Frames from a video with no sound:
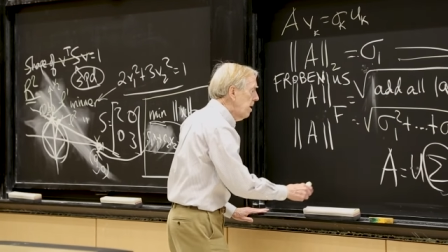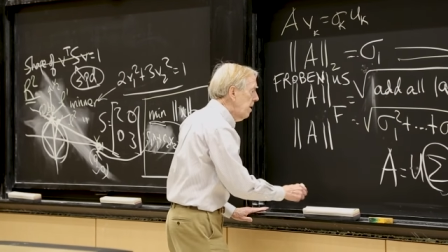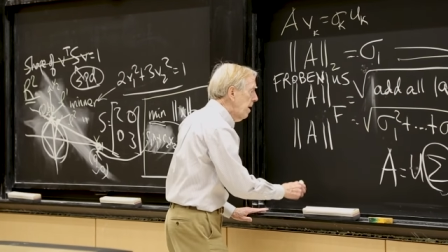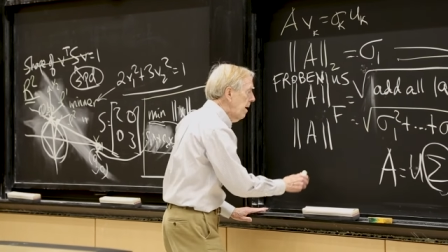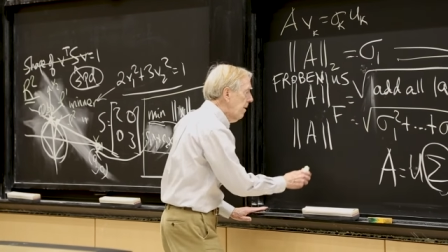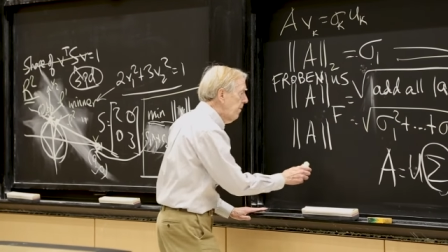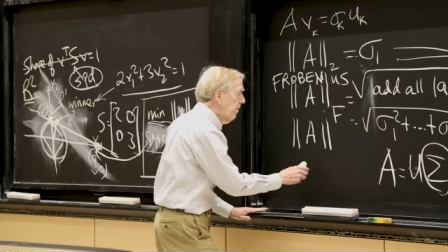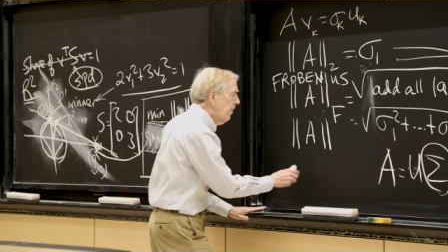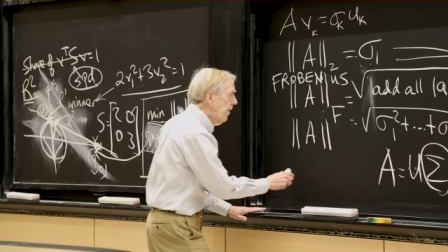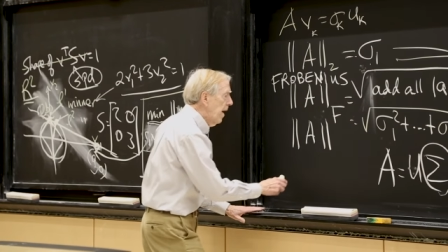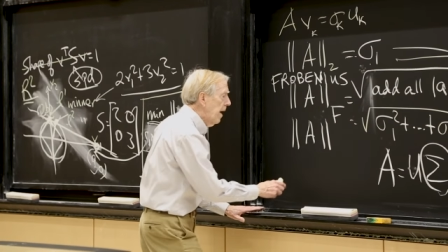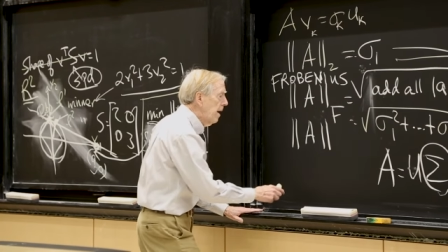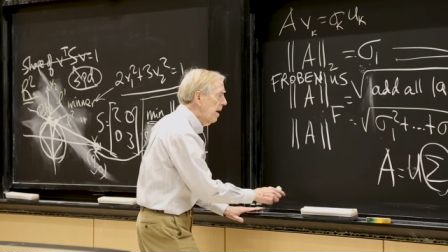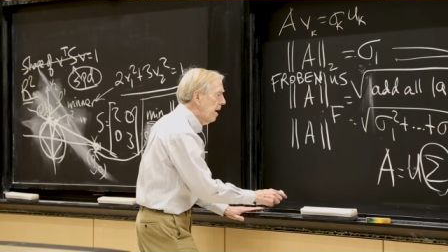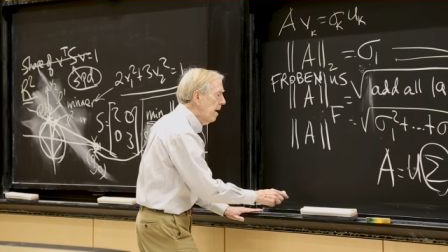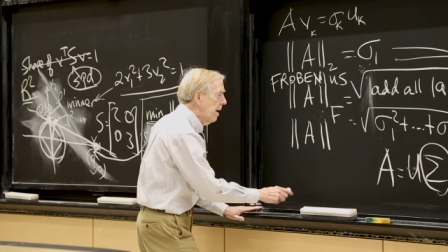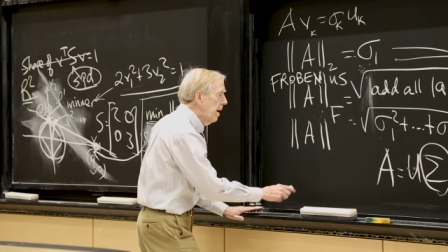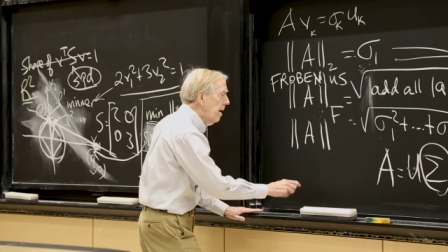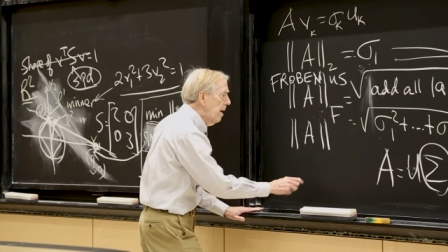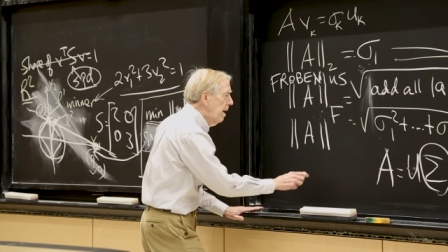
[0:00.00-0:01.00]
And then
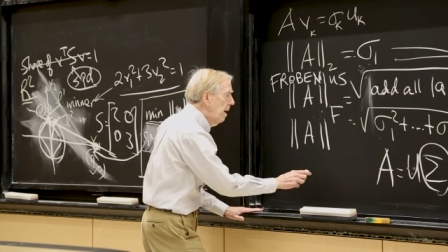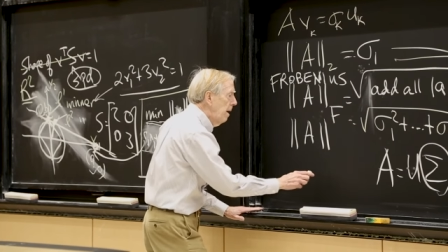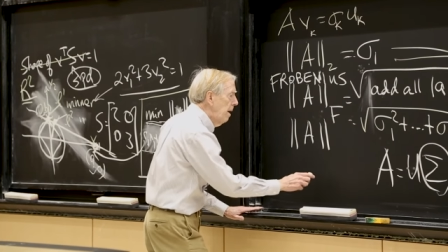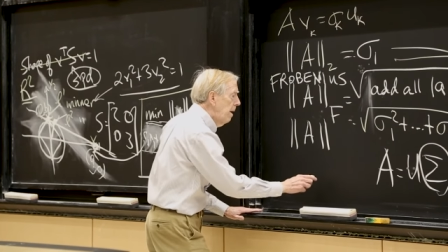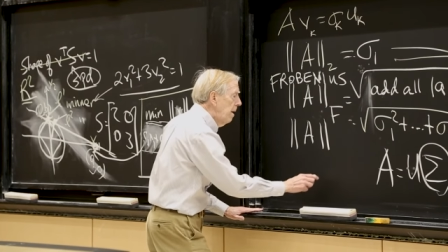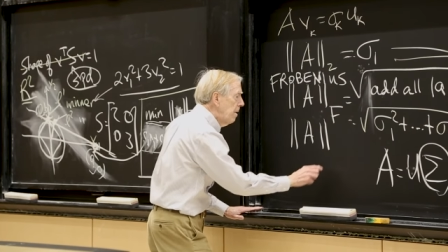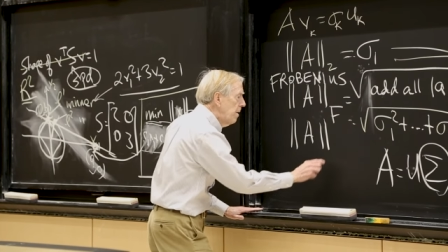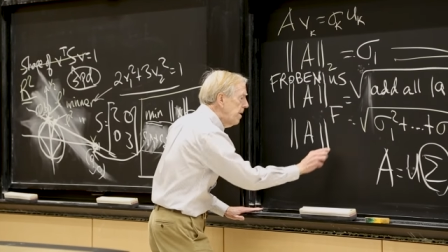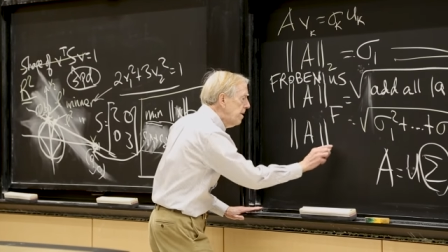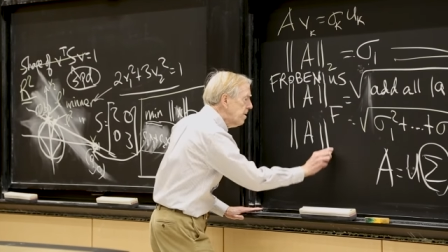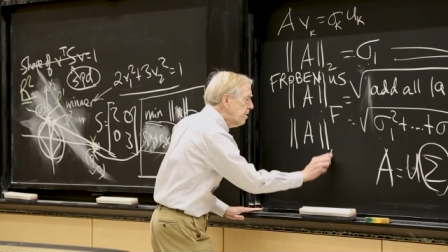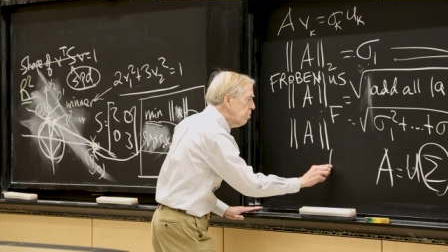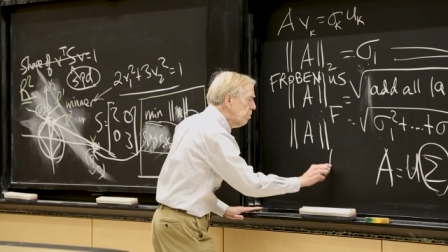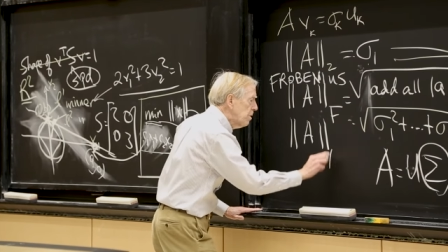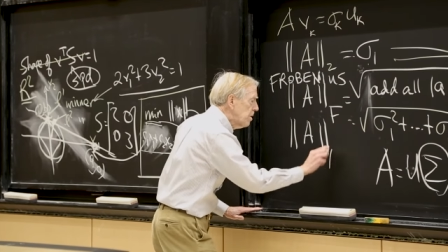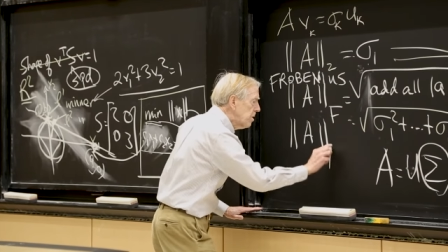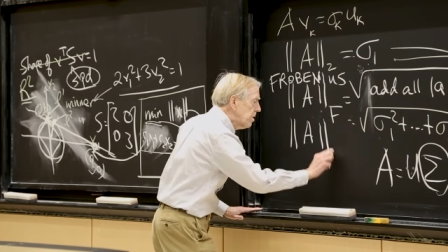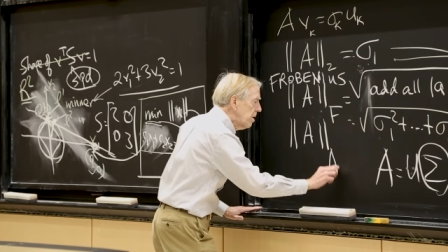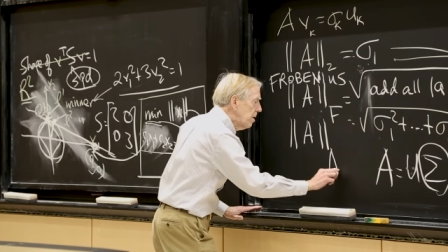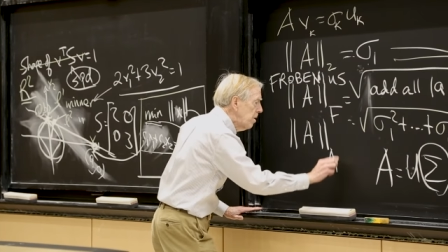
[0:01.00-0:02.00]
finally, this
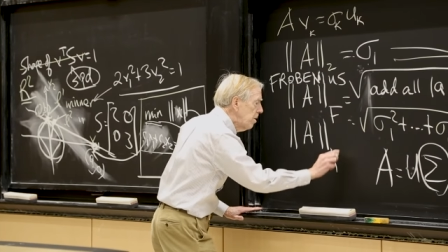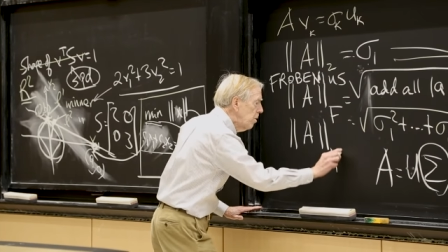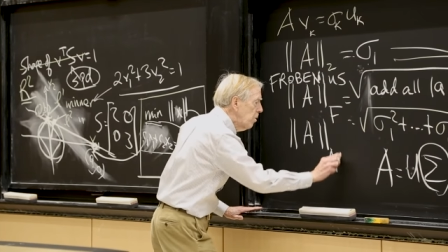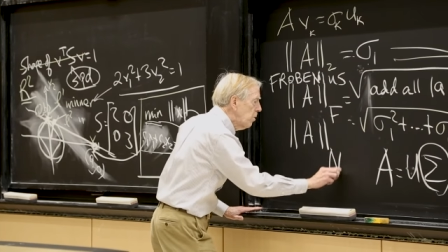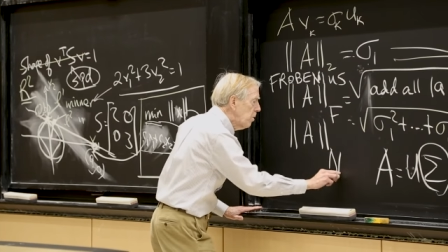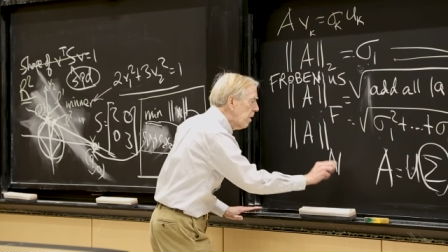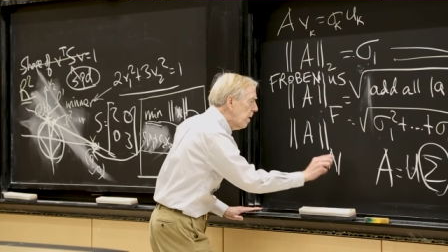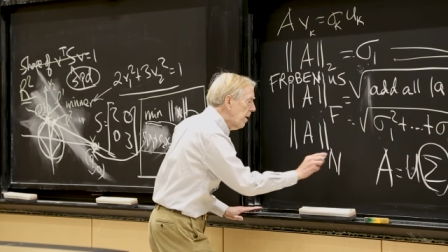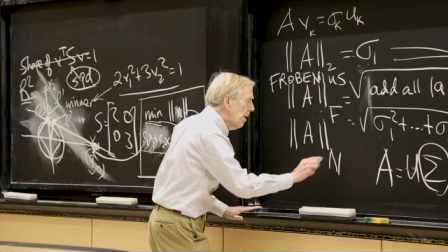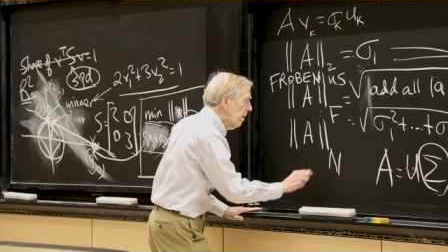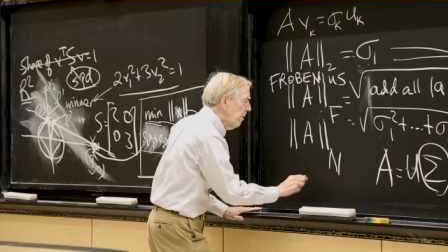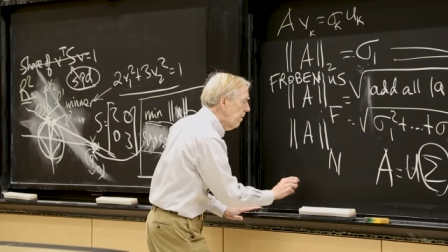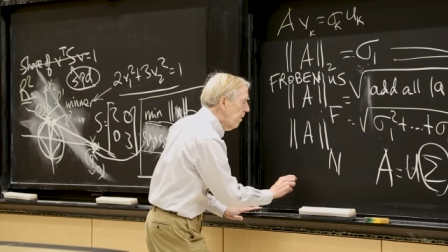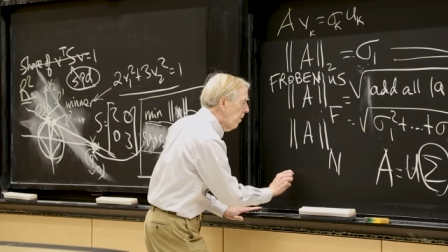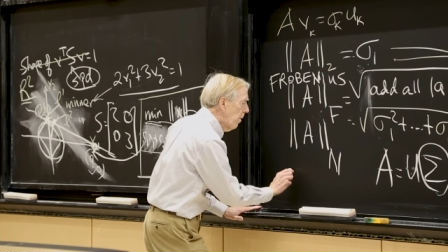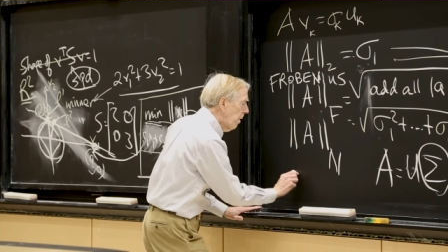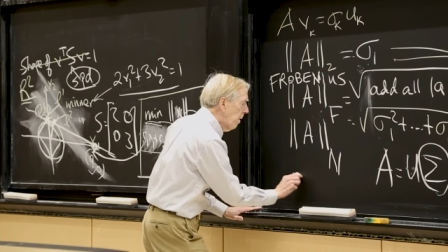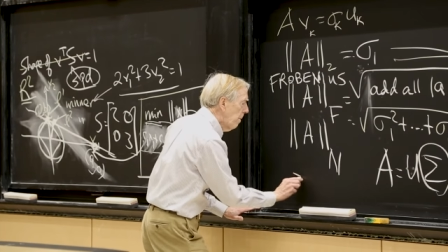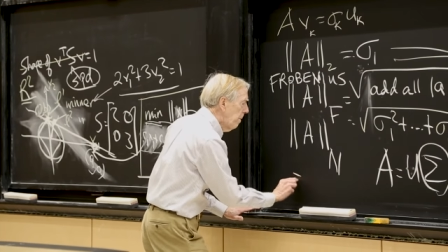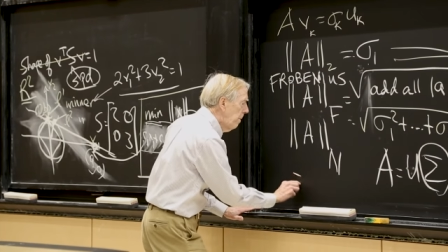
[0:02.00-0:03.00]
was the nuclear
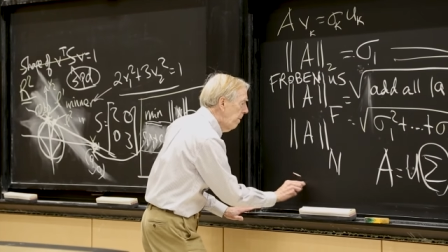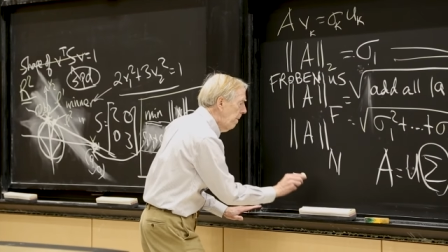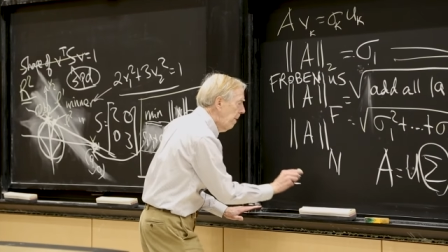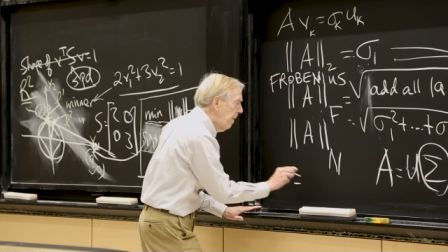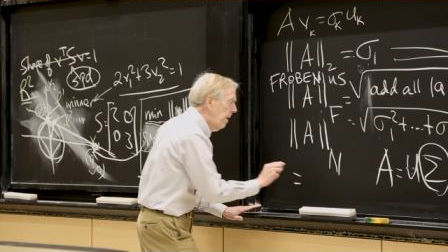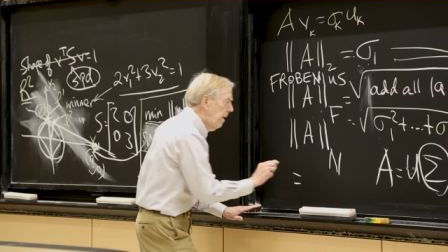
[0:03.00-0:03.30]
norm